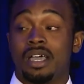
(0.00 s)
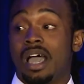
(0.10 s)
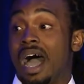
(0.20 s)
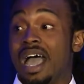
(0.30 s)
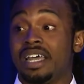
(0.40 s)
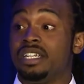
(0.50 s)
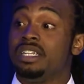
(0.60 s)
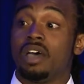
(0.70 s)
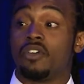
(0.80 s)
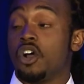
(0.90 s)
I had
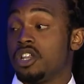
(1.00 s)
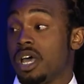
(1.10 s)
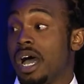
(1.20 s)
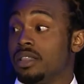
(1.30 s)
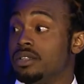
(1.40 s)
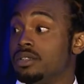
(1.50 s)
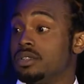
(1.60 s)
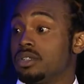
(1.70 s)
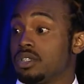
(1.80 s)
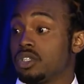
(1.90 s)
never heard of the island,
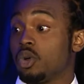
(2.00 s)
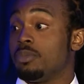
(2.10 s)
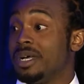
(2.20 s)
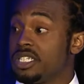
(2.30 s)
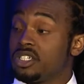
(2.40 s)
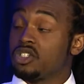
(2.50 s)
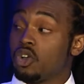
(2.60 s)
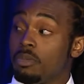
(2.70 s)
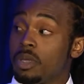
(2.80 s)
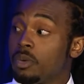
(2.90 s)
so when my teacher told
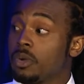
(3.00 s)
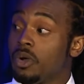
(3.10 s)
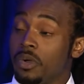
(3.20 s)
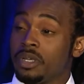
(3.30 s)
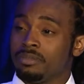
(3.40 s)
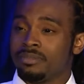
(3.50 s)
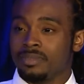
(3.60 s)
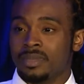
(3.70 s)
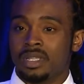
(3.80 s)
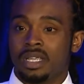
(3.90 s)
me we were going,
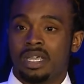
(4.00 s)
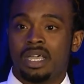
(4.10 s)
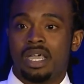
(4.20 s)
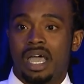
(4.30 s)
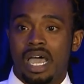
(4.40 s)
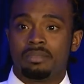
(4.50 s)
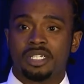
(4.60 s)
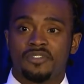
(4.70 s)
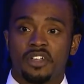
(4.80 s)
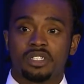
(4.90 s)
I had mixed
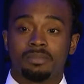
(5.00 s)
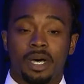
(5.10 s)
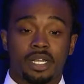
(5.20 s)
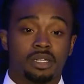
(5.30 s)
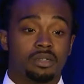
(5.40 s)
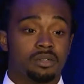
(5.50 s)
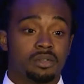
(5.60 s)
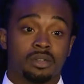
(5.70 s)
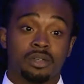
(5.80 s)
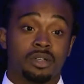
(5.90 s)
feelings about it.
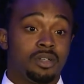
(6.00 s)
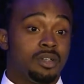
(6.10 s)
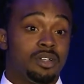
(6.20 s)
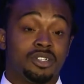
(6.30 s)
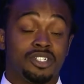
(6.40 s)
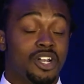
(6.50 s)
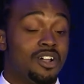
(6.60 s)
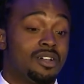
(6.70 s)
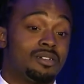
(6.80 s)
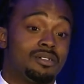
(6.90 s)
Sure,
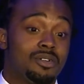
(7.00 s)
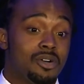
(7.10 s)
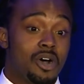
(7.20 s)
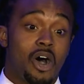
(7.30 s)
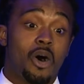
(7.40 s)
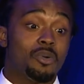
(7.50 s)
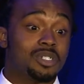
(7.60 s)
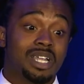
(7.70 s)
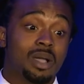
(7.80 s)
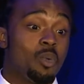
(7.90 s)
I always
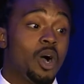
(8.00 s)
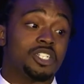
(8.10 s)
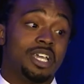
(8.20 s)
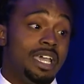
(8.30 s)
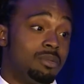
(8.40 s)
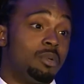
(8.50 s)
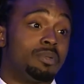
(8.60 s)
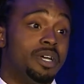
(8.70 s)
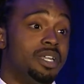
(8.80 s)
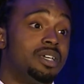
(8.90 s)
liked watching Animal
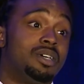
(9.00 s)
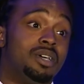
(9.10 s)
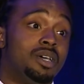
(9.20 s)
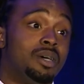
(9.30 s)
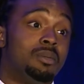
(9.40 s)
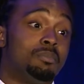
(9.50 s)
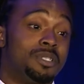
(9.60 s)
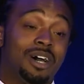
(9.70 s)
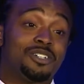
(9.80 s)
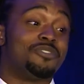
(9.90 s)
Planet, but
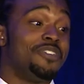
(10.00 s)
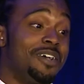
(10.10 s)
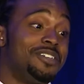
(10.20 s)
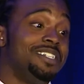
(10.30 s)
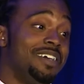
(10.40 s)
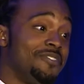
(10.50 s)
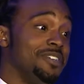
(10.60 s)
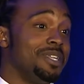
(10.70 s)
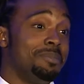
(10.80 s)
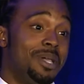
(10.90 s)
that was very different
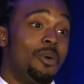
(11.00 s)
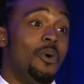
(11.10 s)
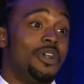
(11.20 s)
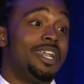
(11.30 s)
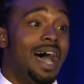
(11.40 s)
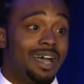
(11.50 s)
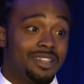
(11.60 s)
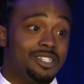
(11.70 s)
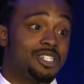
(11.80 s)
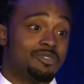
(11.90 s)
than being on an
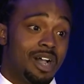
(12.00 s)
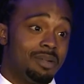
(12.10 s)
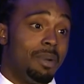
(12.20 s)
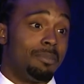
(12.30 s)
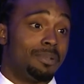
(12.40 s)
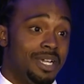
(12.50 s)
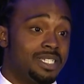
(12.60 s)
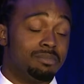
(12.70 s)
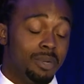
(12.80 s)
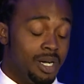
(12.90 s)
island surrounded by plants
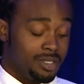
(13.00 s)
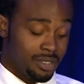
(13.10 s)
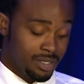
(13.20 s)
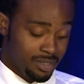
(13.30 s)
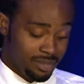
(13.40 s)
and bugs.